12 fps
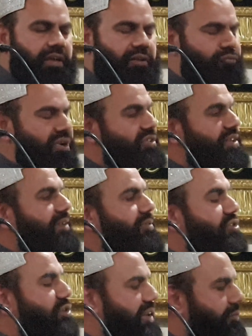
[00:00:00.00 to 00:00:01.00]
Once I was
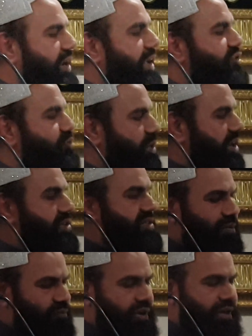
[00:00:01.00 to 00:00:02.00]
delivering a speech
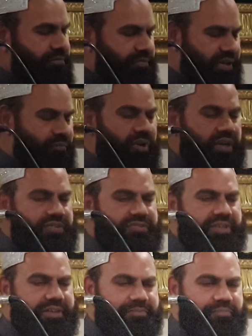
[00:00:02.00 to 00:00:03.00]
somewhere in
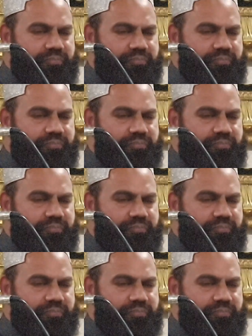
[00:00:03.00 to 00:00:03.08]
Pakistan,